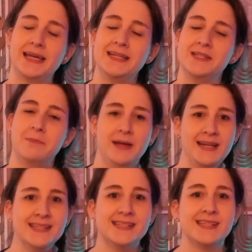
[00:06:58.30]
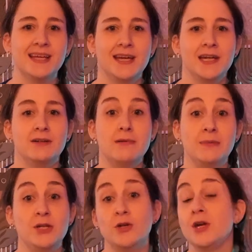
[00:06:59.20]
into peace. Remember,
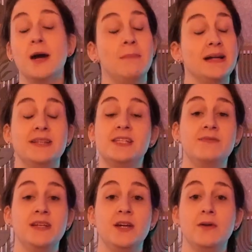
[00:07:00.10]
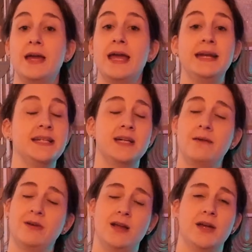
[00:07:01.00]
you can come back to this video anytime
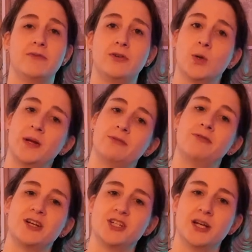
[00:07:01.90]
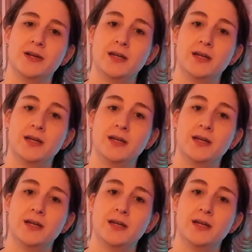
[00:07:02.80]
you like for a quick refresher.